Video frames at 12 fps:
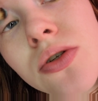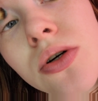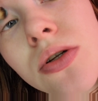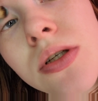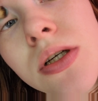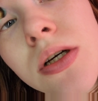
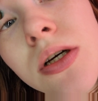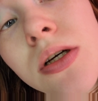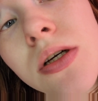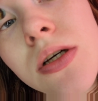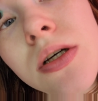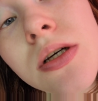old,
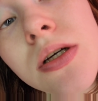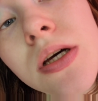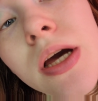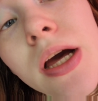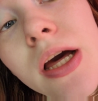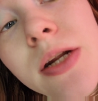
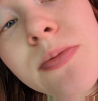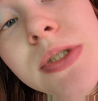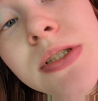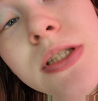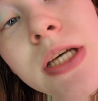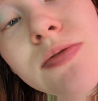and it
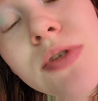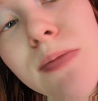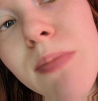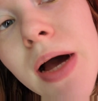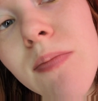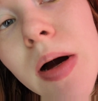was gifted
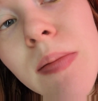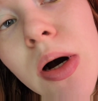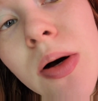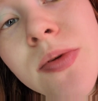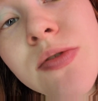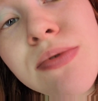by my
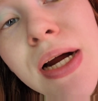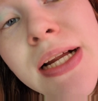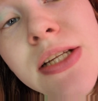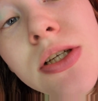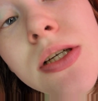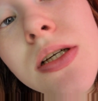mom's
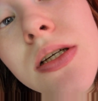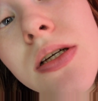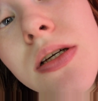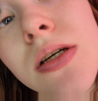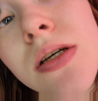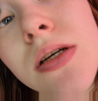friend.
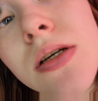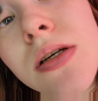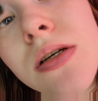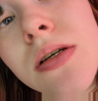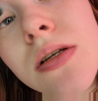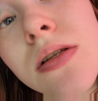
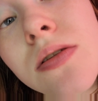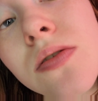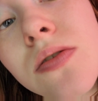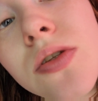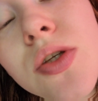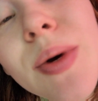
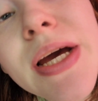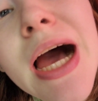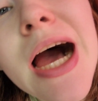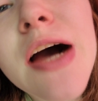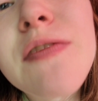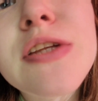So I
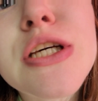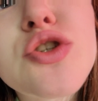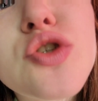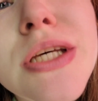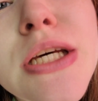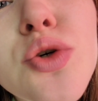have
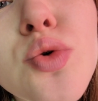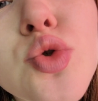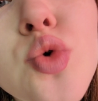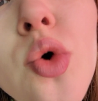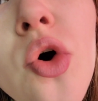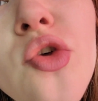these
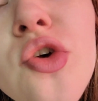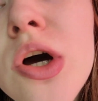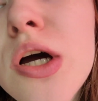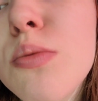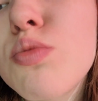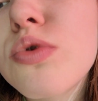EcoTools
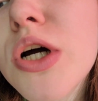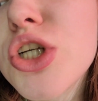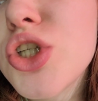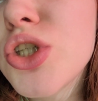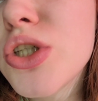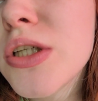
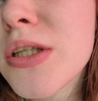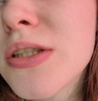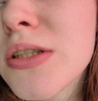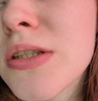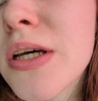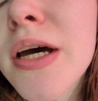
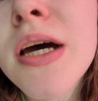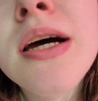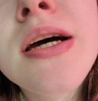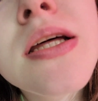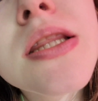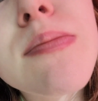brushes,
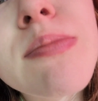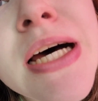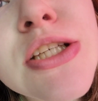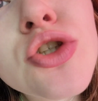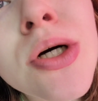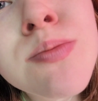the
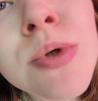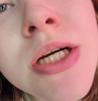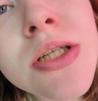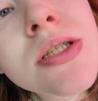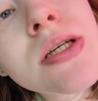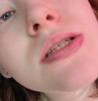Besto
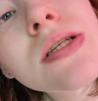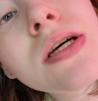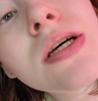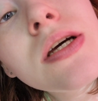brushes,